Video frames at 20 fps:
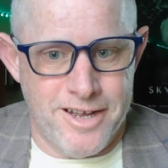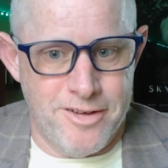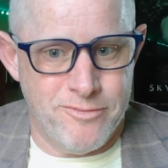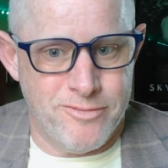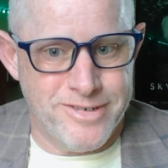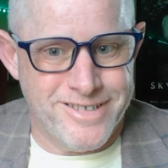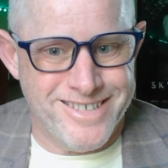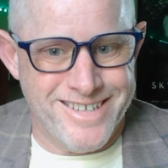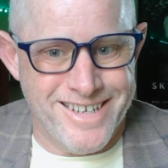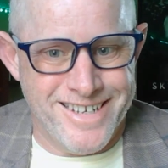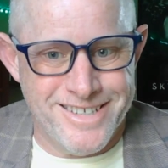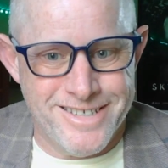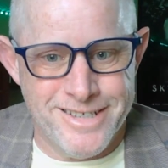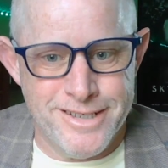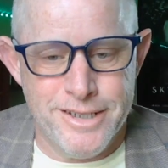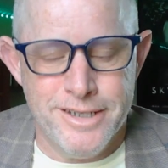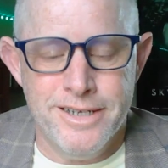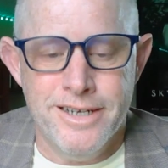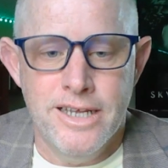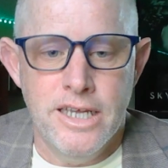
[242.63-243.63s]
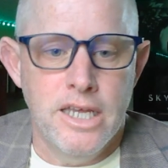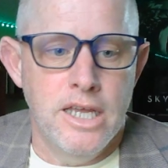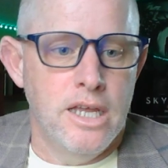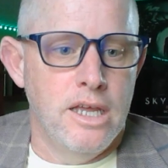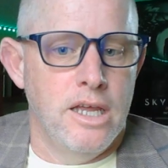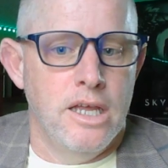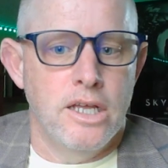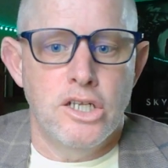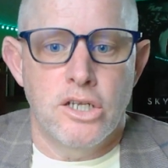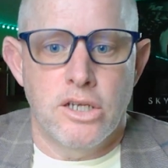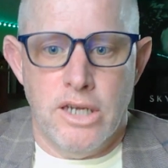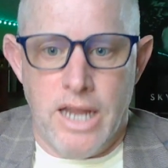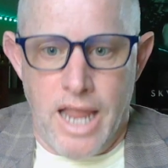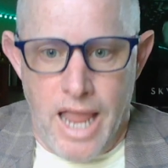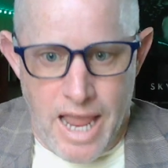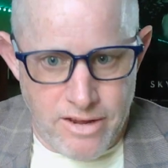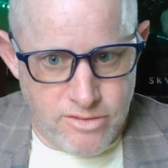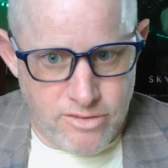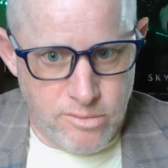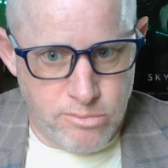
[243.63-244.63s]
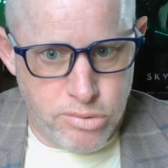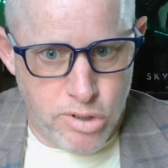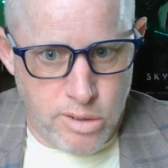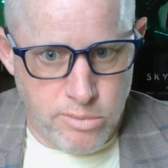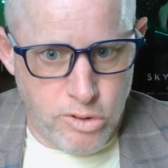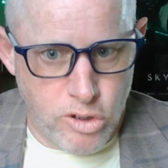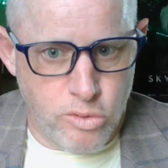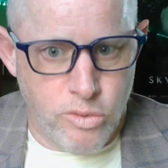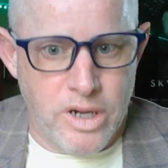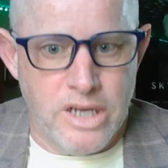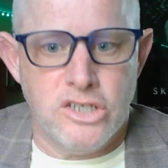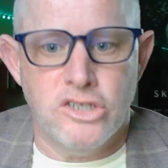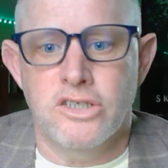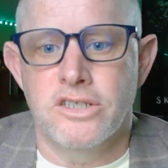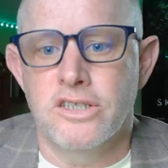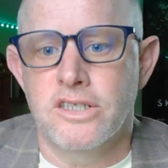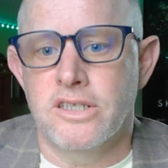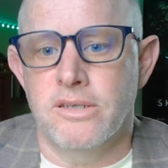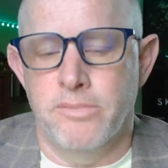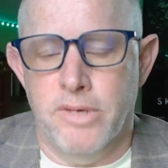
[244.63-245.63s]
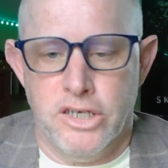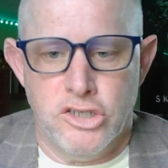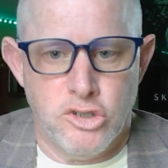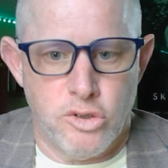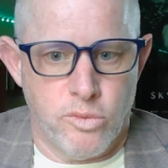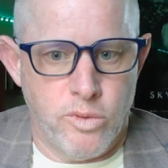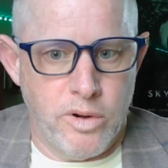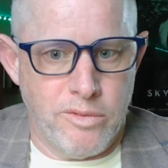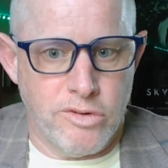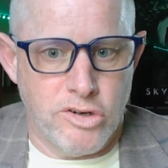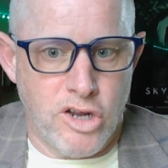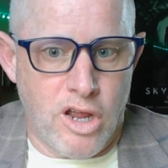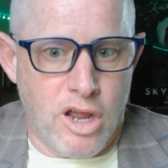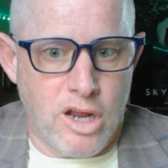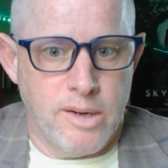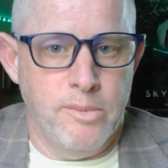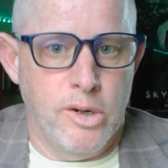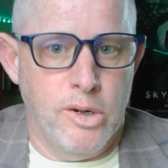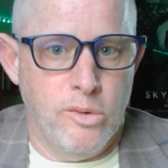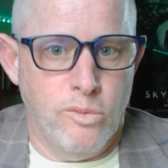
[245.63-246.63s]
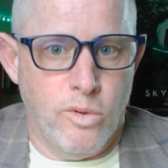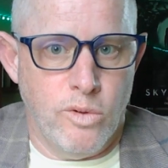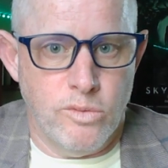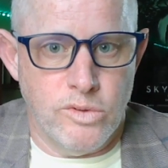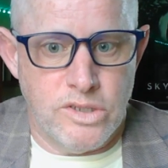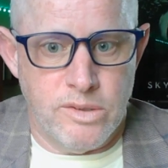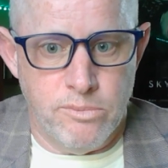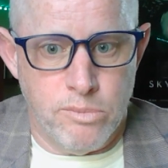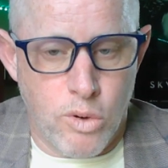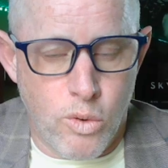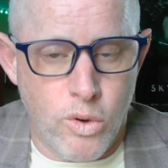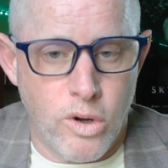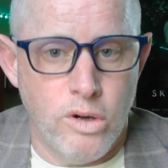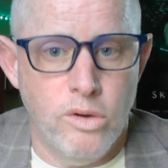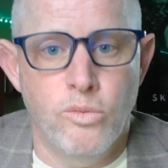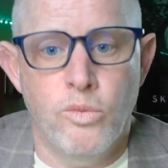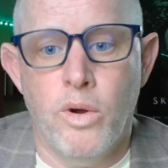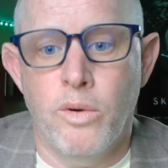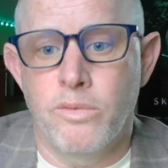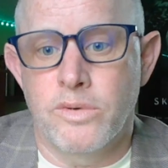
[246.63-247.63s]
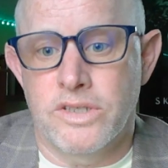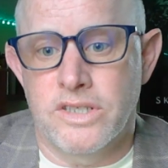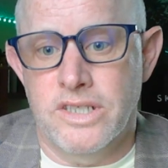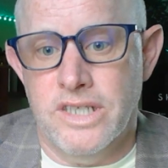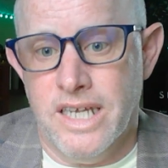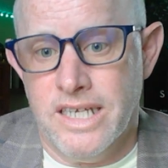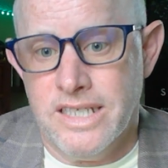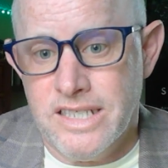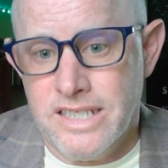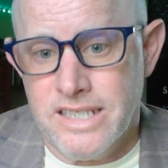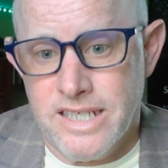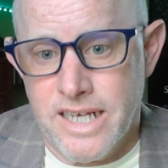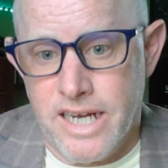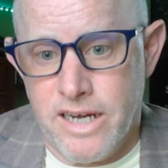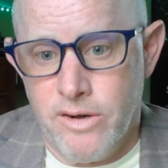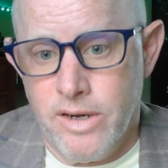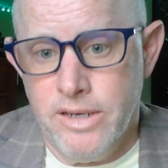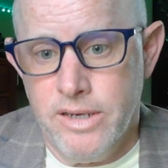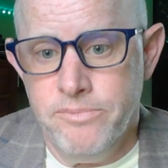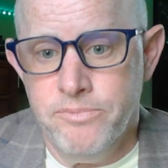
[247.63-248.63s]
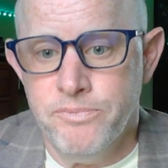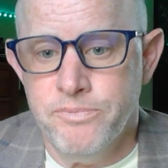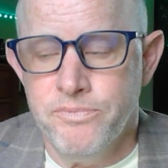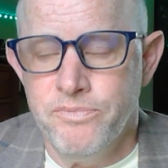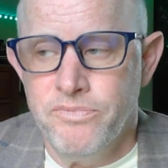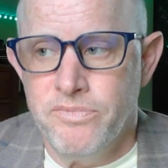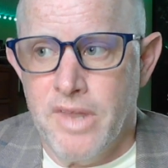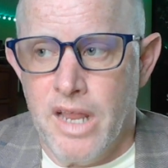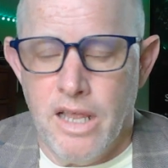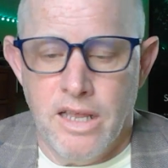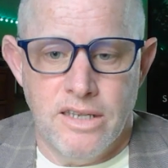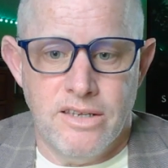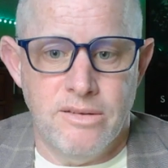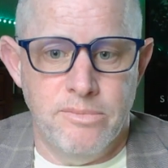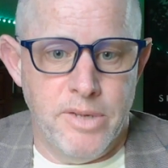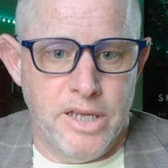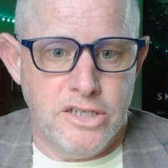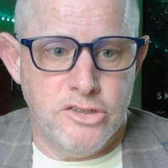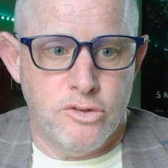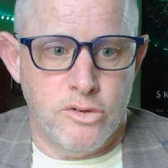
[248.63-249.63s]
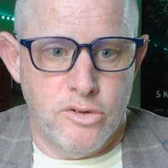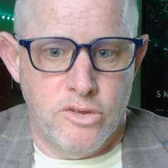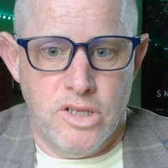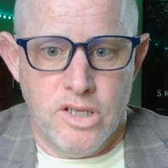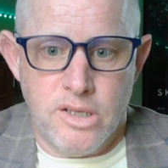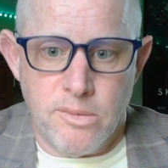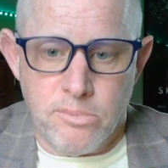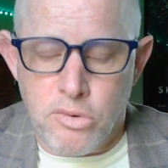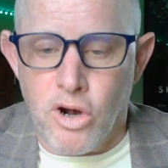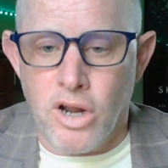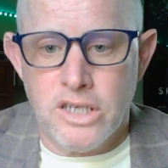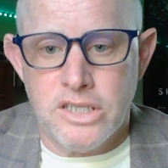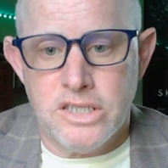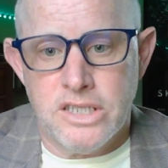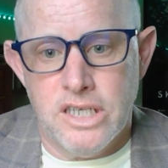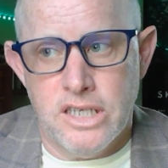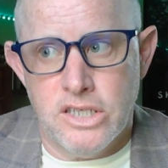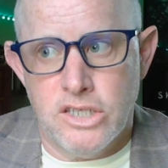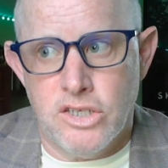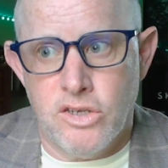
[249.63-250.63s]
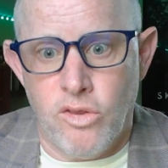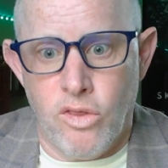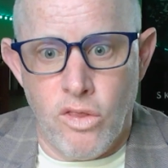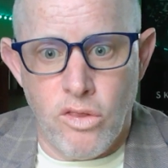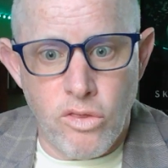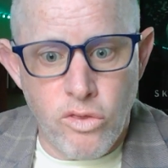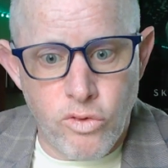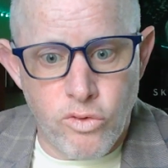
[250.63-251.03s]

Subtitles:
the conversation, asked the probing questions to make sure we were documenting what was important, what was necessary, to make sure that the process